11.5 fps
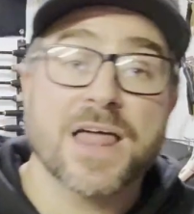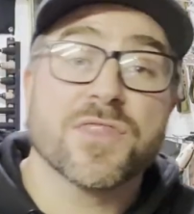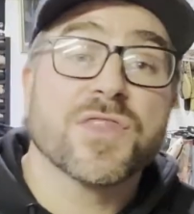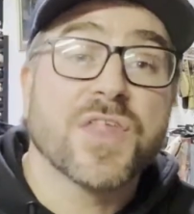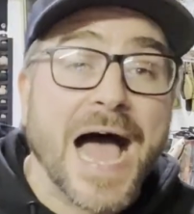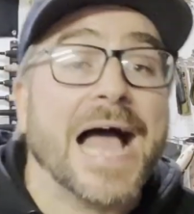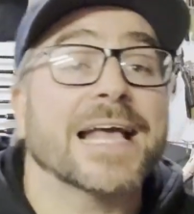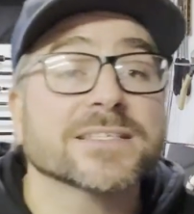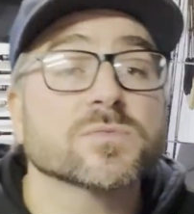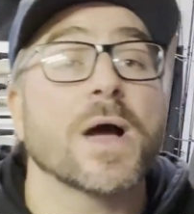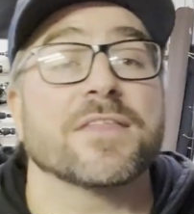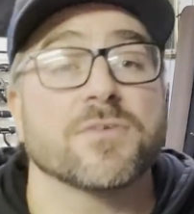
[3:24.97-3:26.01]
That is
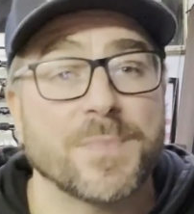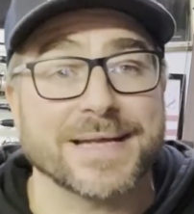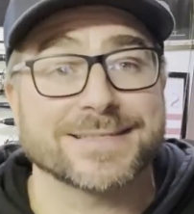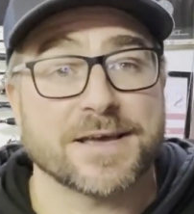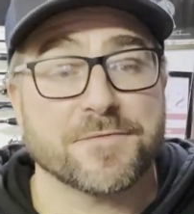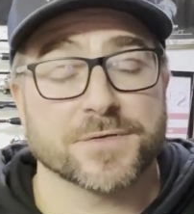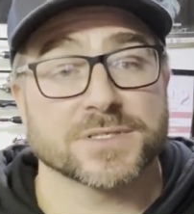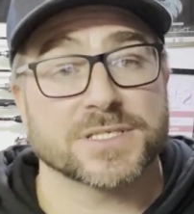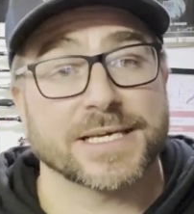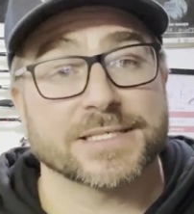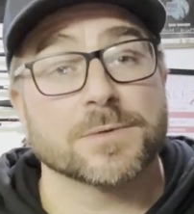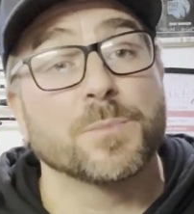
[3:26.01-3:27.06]
where the big difference
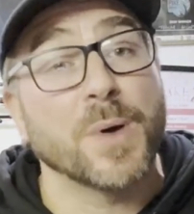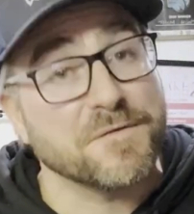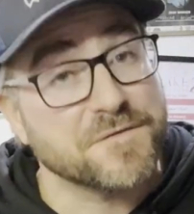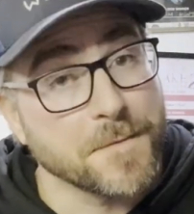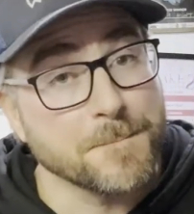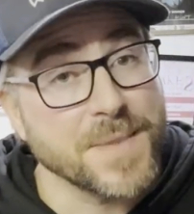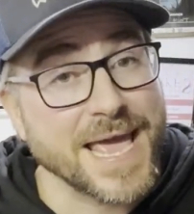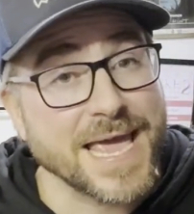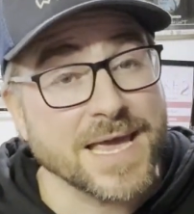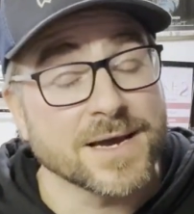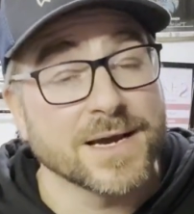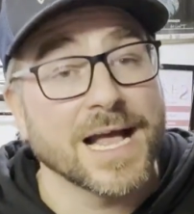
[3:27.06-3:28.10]
is. But for
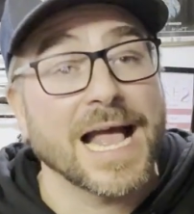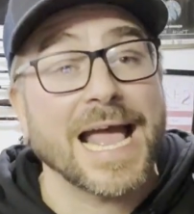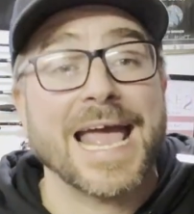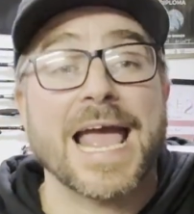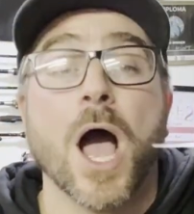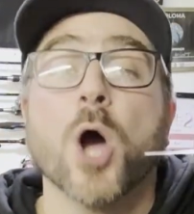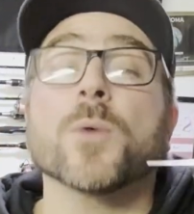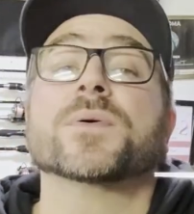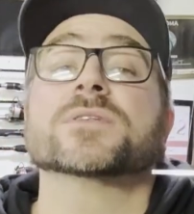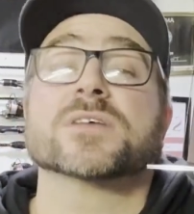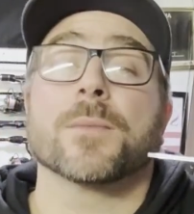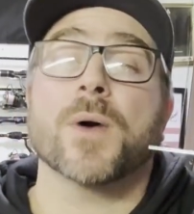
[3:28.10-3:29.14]
me, it
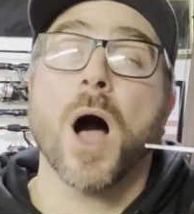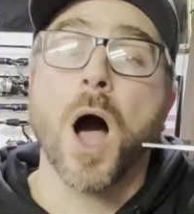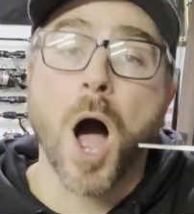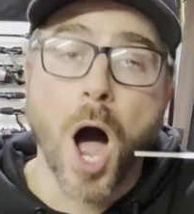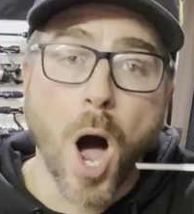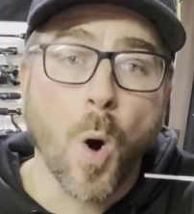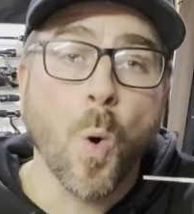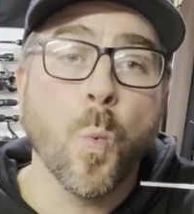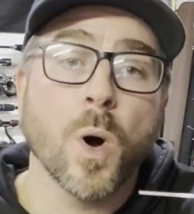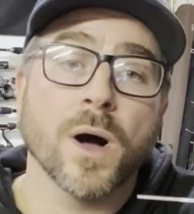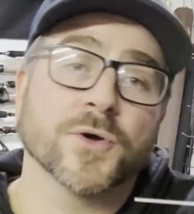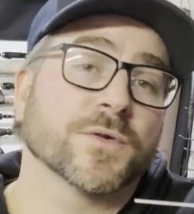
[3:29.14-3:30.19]
opens up a whole
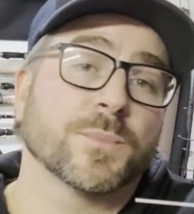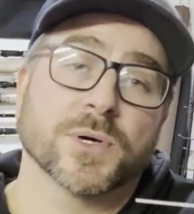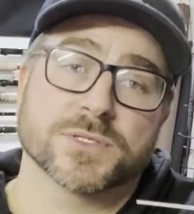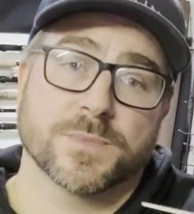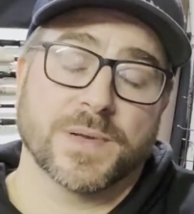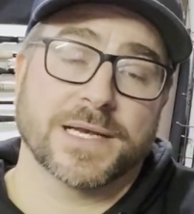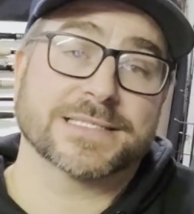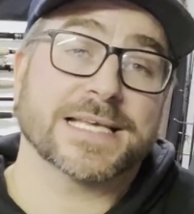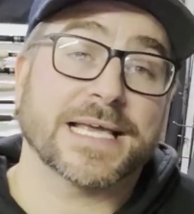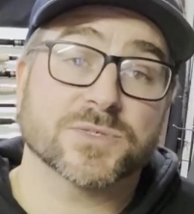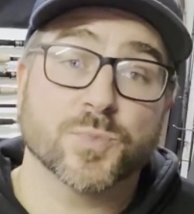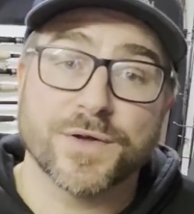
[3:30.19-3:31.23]
world of
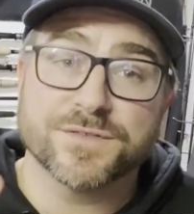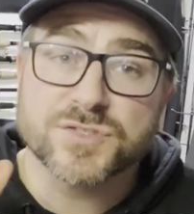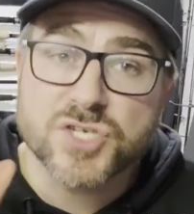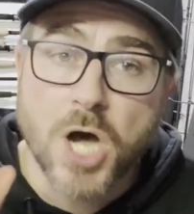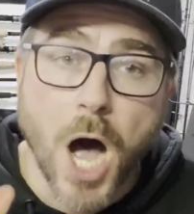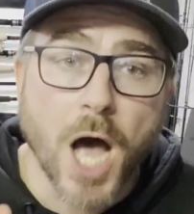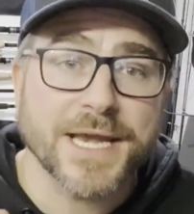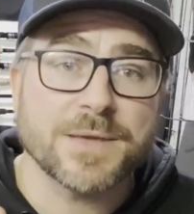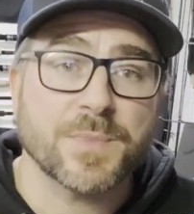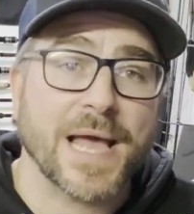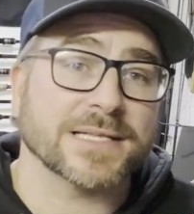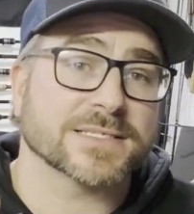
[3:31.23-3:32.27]
possibilities with tiny
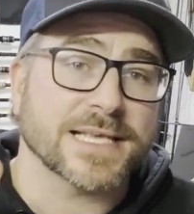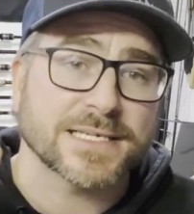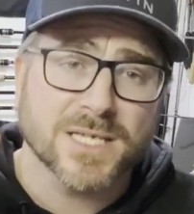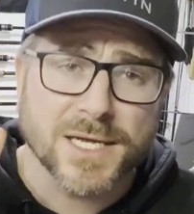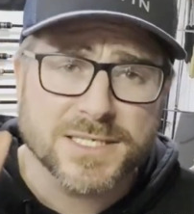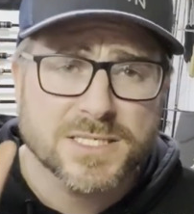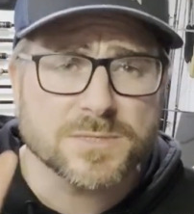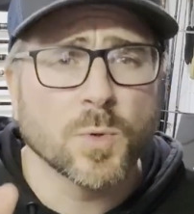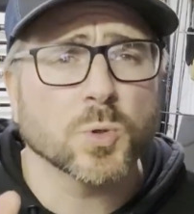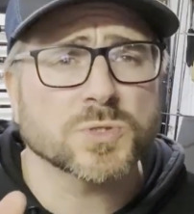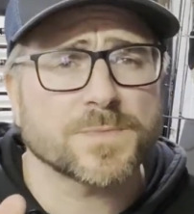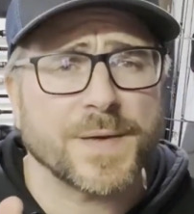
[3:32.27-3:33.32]
baits, things like
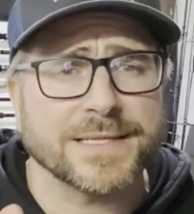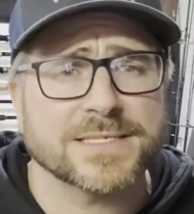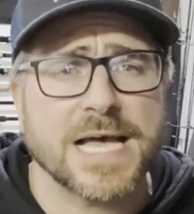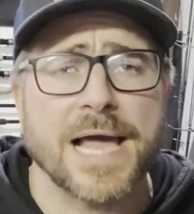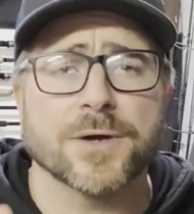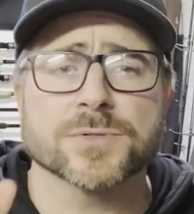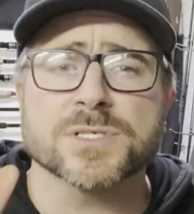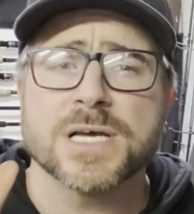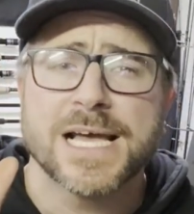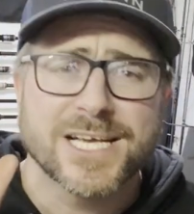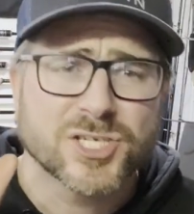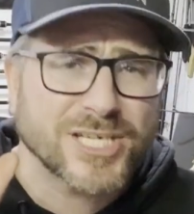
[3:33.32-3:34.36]
small spintails,
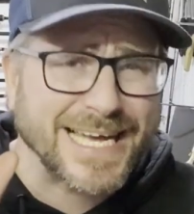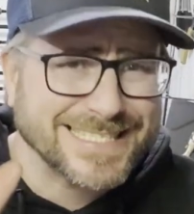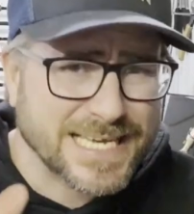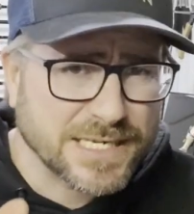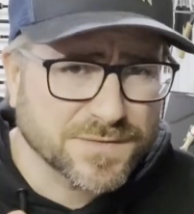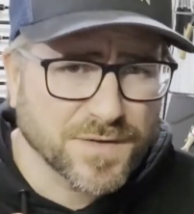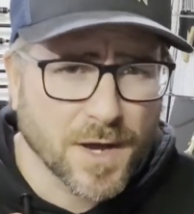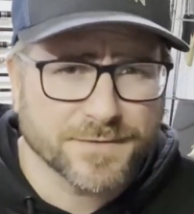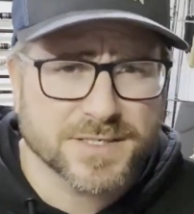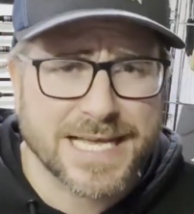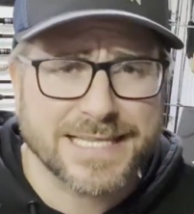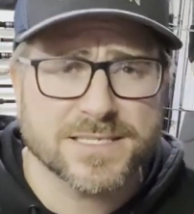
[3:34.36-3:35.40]
shad teas 5
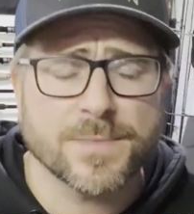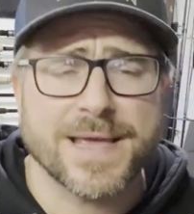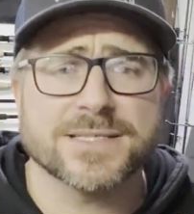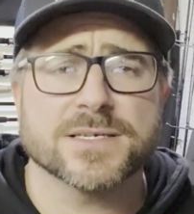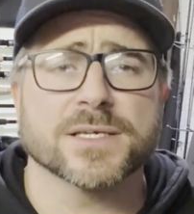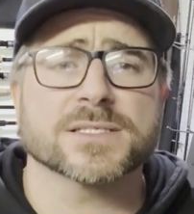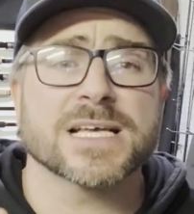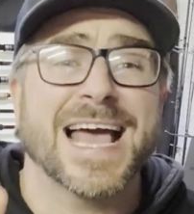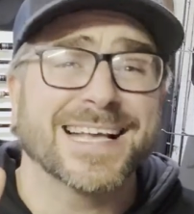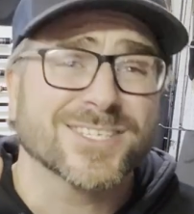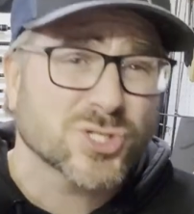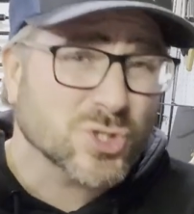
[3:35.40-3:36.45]
centimeters,
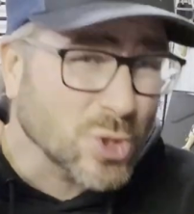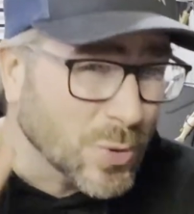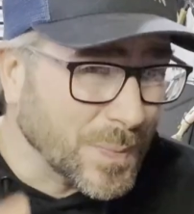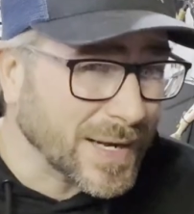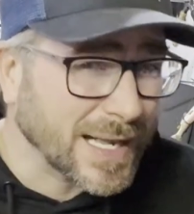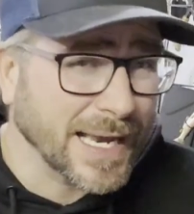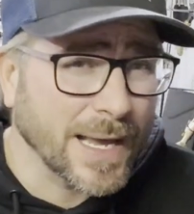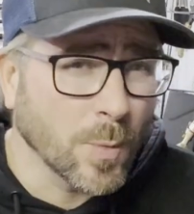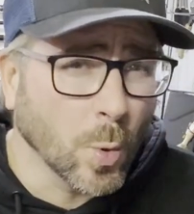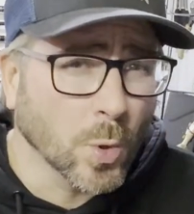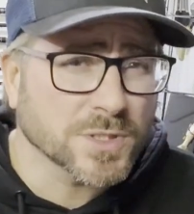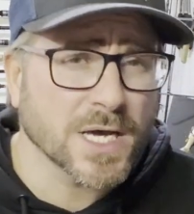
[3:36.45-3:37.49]
super clear
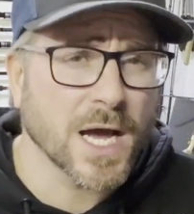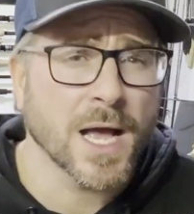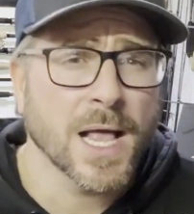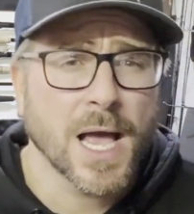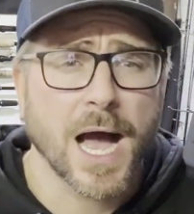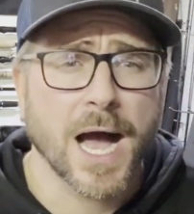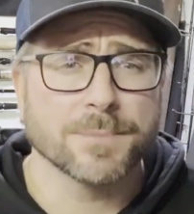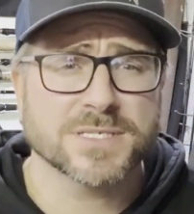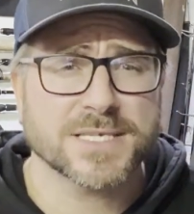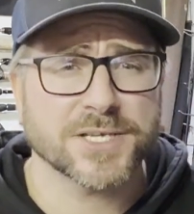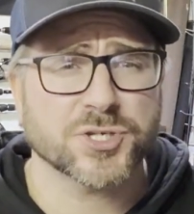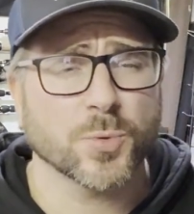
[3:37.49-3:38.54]
water
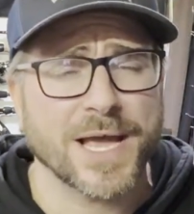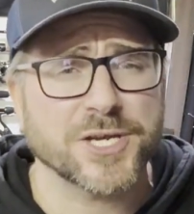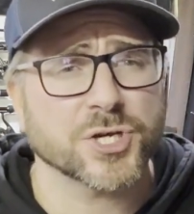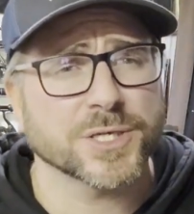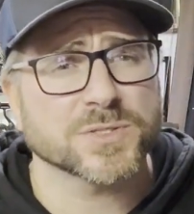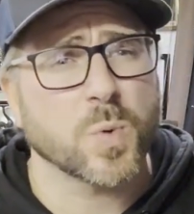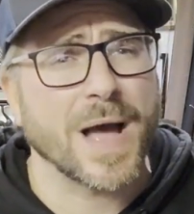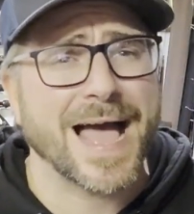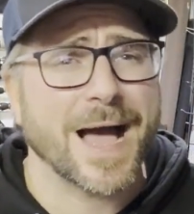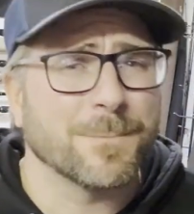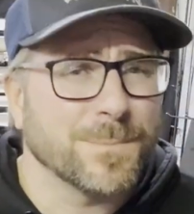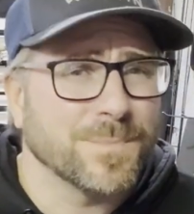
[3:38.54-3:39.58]
situations
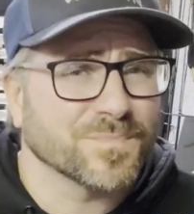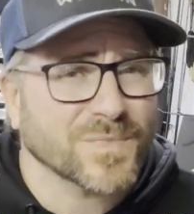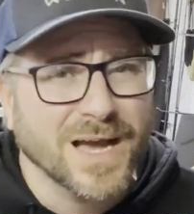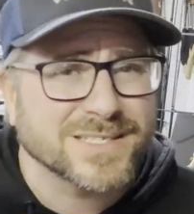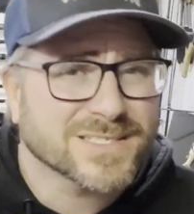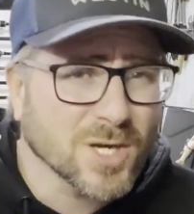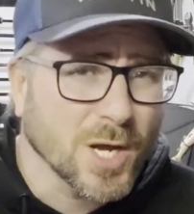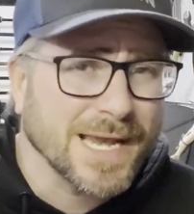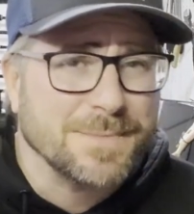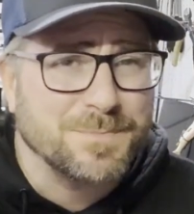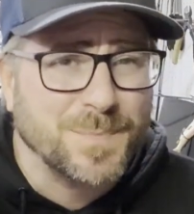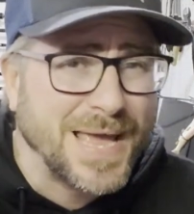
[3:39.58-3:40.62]
where a
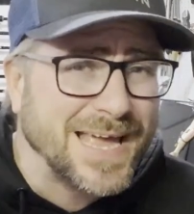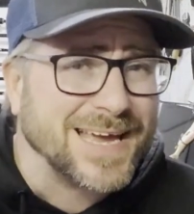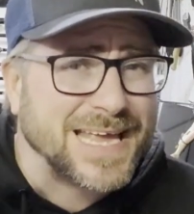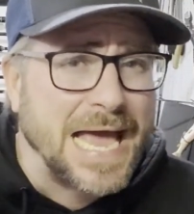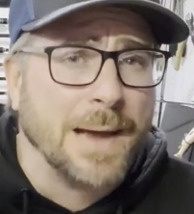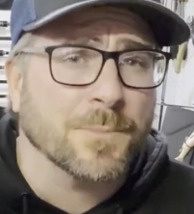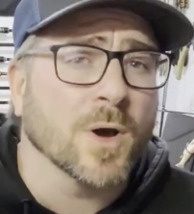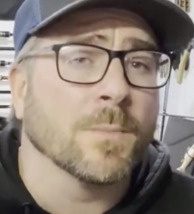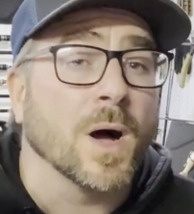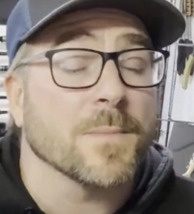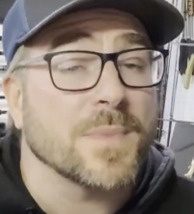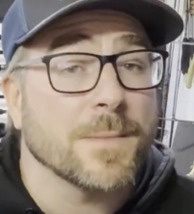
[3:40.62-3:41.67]
slightly bigger camera
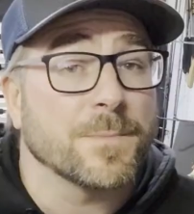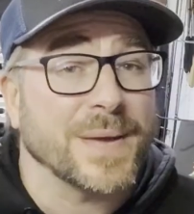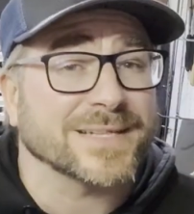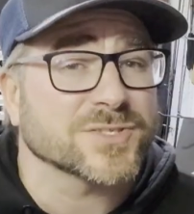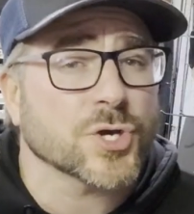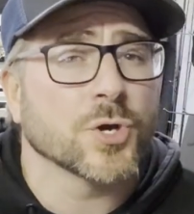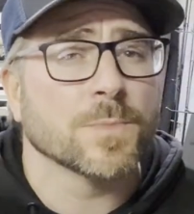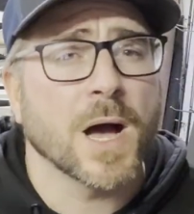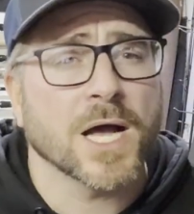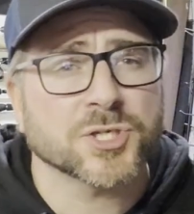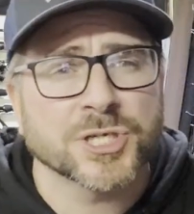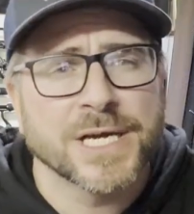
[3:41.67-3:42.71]
might be a bit too
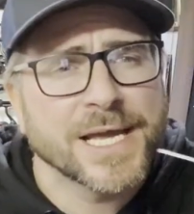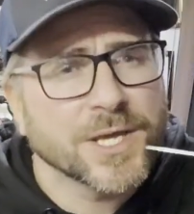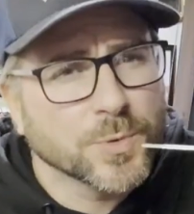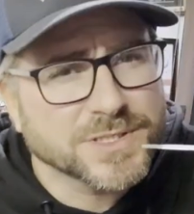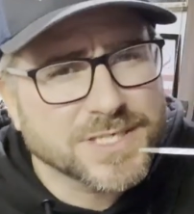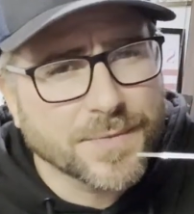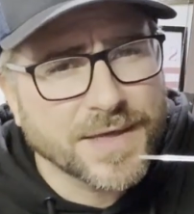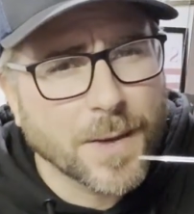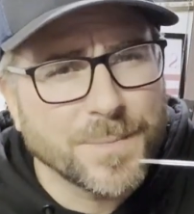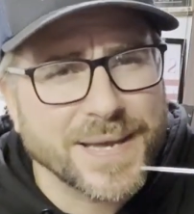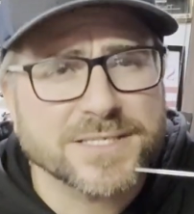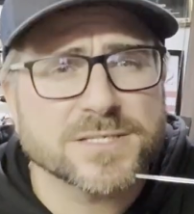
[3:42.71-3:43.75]
much. You want something a
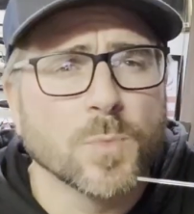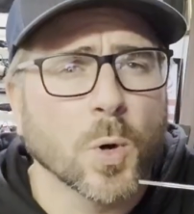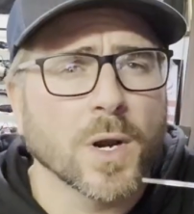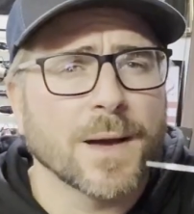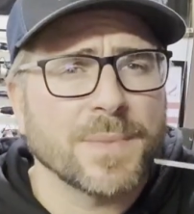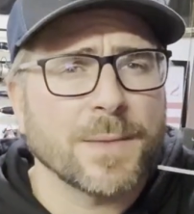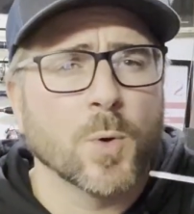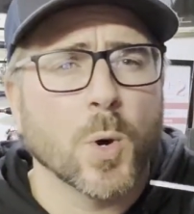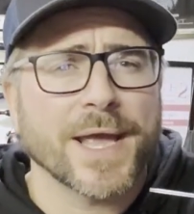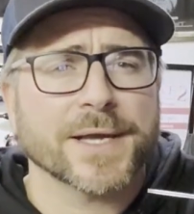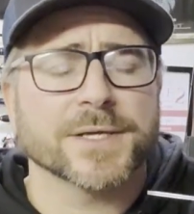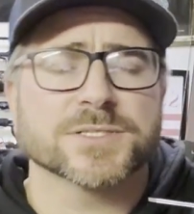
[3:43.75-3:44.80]
bit smaller, a bit more
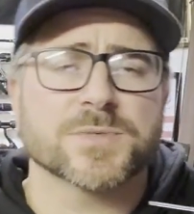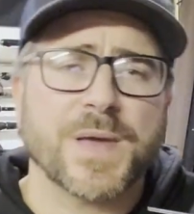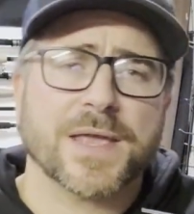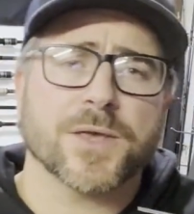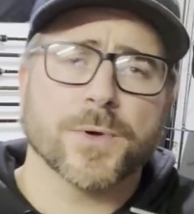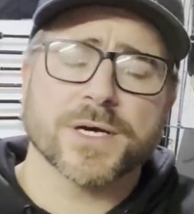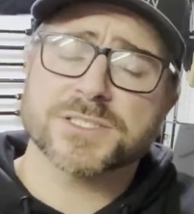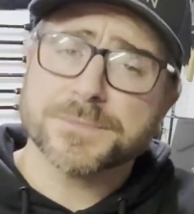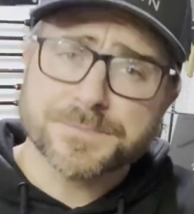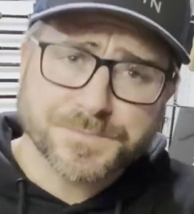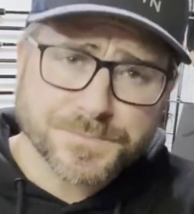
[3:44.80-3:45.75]
inconspicuous.